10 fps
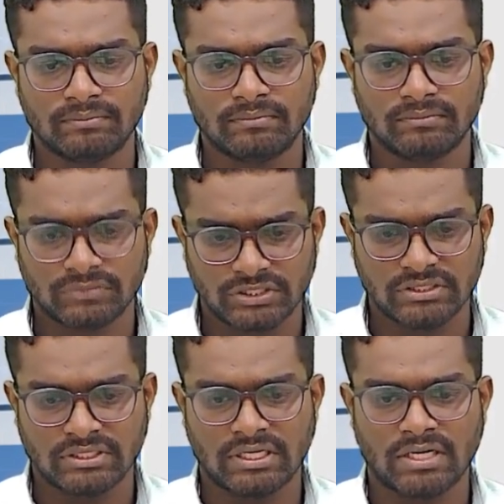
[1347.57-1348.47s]

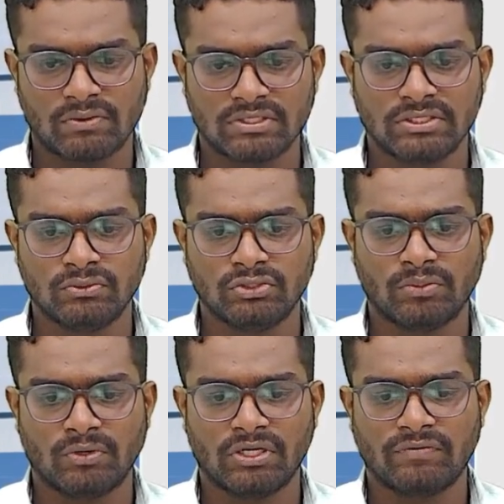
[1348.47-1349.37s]
season, requires huge
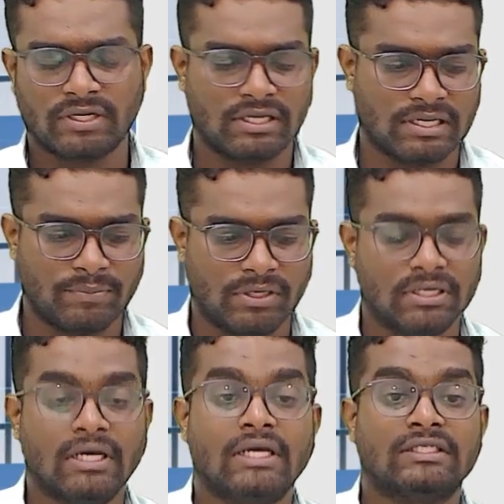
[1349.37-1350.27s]
amount of working capital.
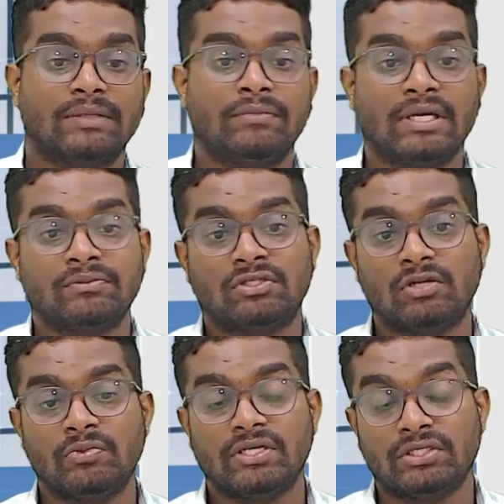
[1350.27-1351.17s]
Sometimes there
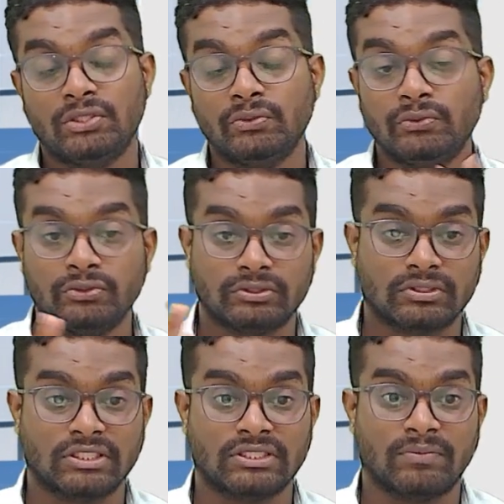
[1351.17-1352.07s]
will be a huge
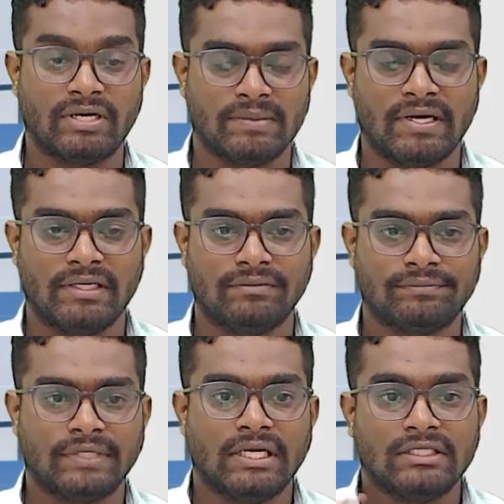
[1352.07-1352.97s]
customer demand.
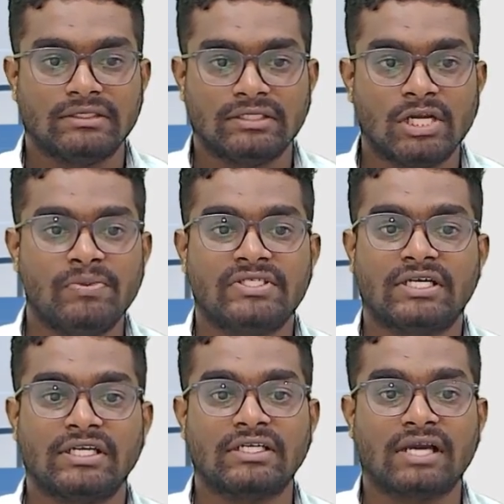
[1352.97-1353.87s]
There will be
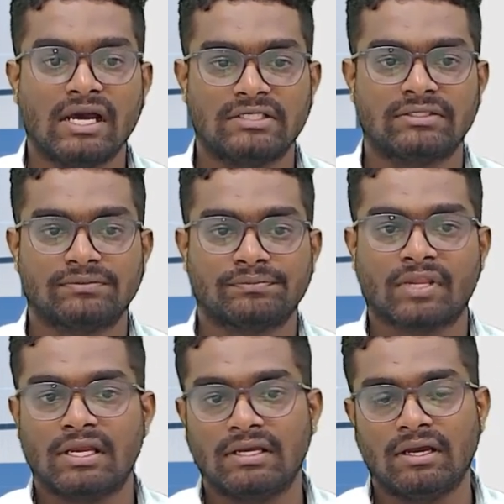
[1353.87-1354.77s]
certain cars,
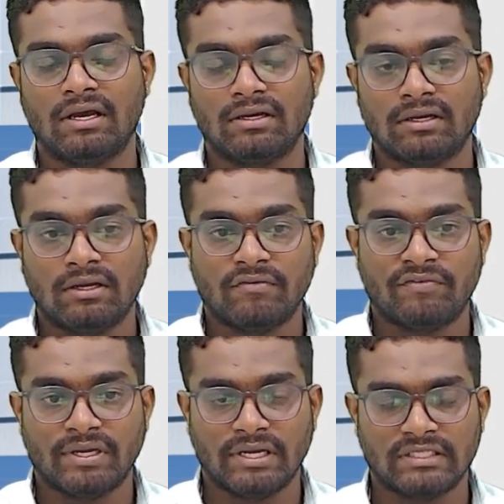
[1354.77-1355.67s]

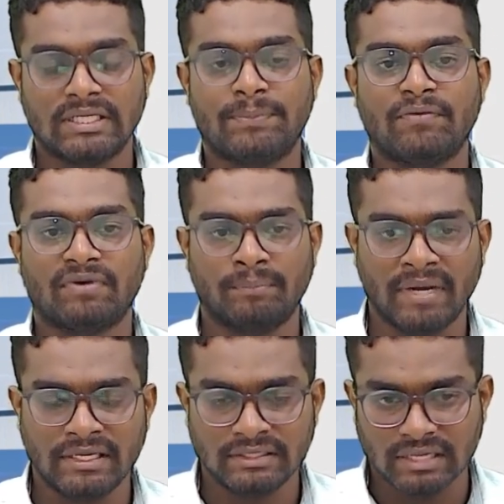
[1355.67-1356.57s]
example from
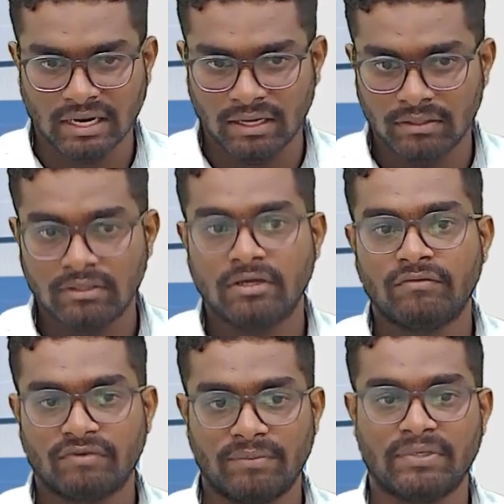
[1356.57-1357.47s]
Mahindra,
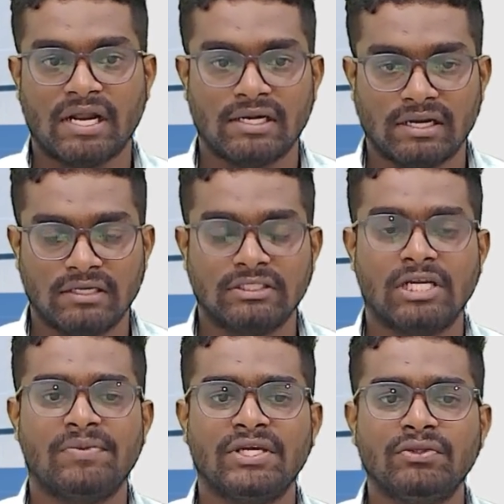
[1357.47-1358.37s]
from Tata, there
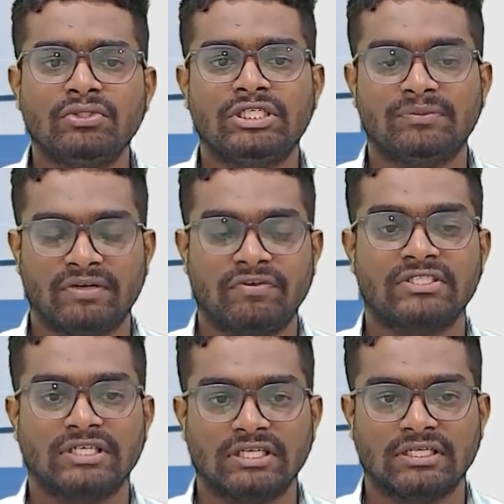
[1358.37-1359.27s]
will be huge demand for
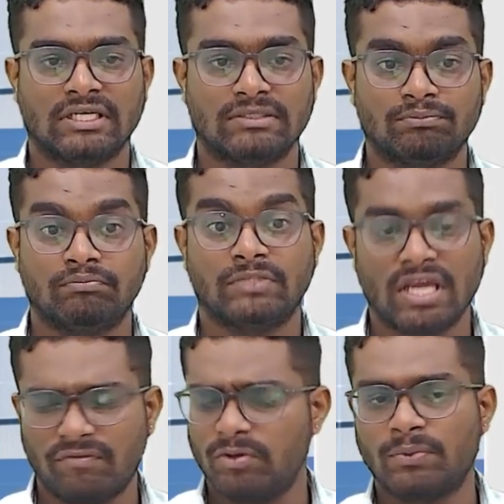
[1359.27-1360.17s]
certain cars. They
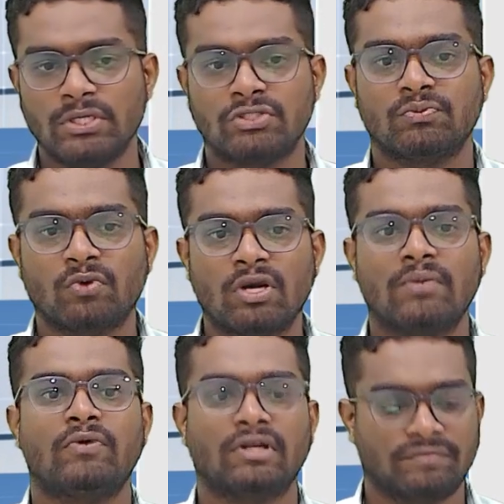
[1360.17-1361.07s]
have to produce more and
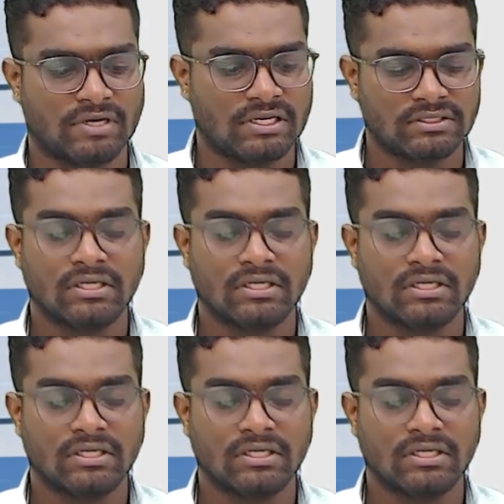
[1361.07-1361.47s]
more of cars